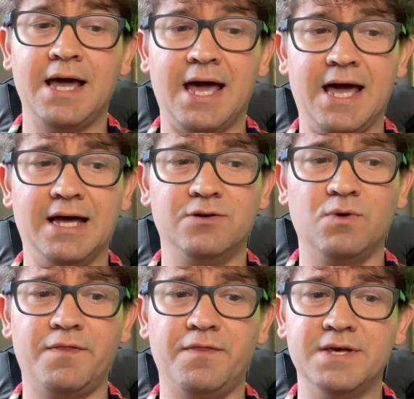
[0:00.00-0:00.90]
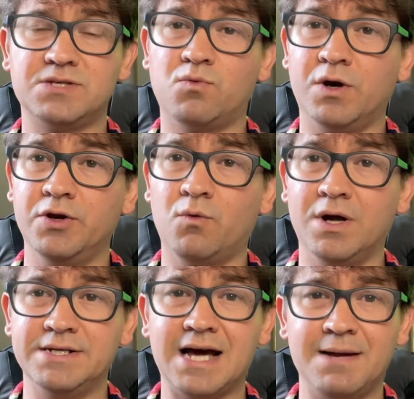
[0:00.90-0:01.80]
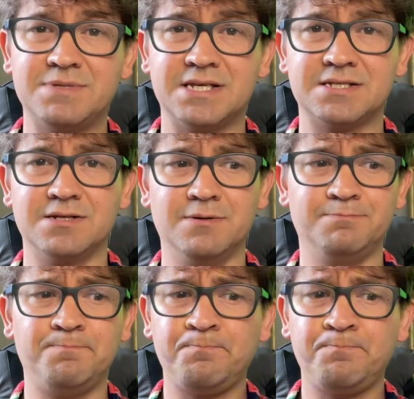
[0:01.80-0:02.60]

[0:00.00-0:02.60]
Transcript: And with this one-to-one time system,